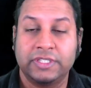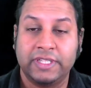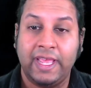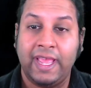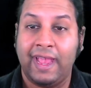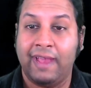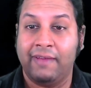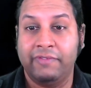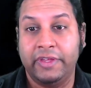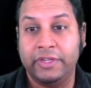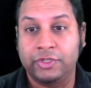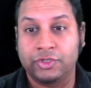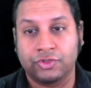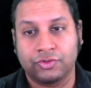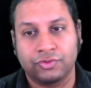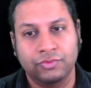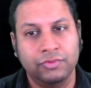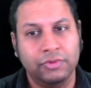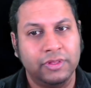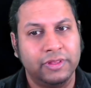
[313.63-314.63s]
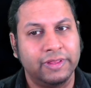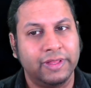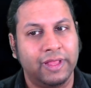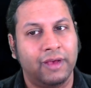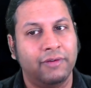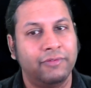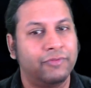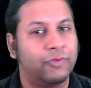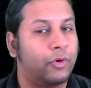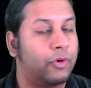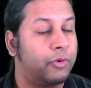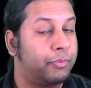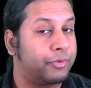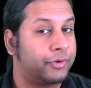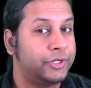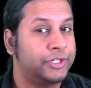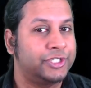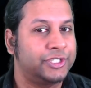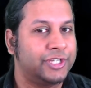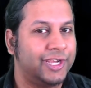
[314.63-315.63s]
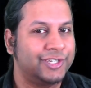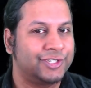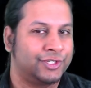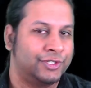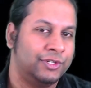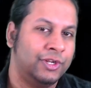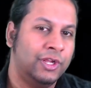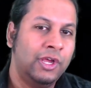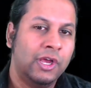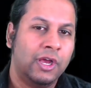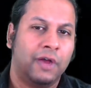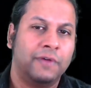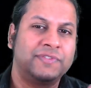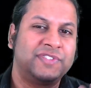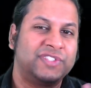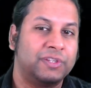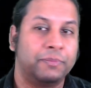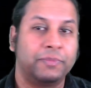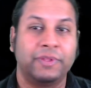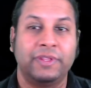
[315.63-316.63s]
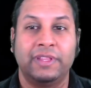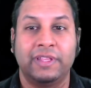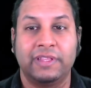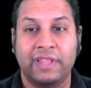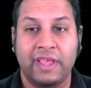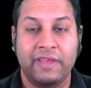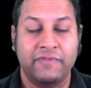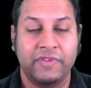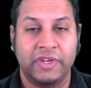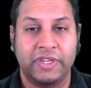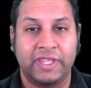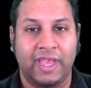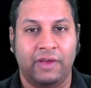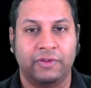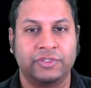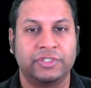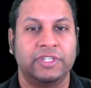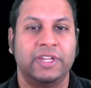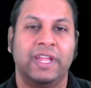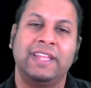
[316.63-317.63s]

they have a true love or appreciation of something that they have encountered,